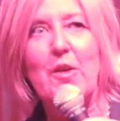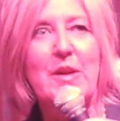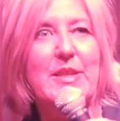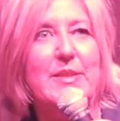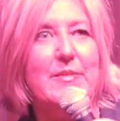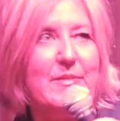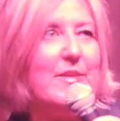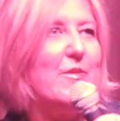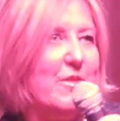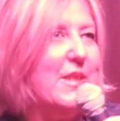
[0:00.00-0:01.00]
it's
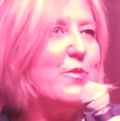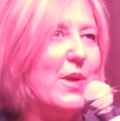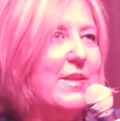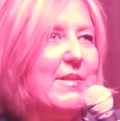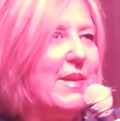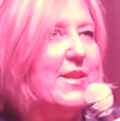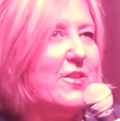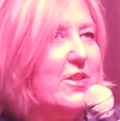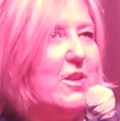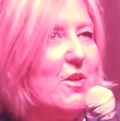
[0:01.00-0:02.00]
well, it's what
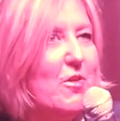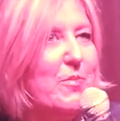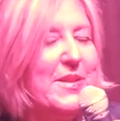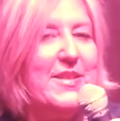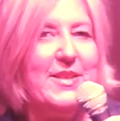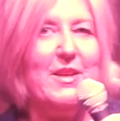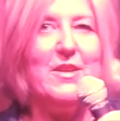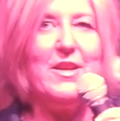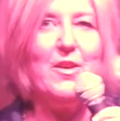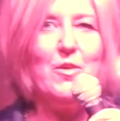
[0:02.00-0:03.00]
kids do. But
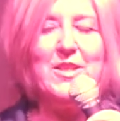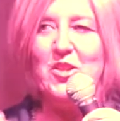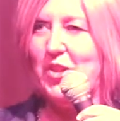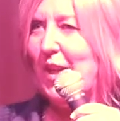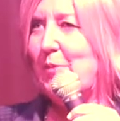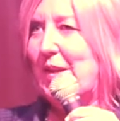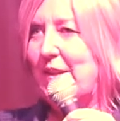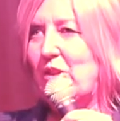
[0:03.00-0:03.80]
still, it annoys the shit out of me. Does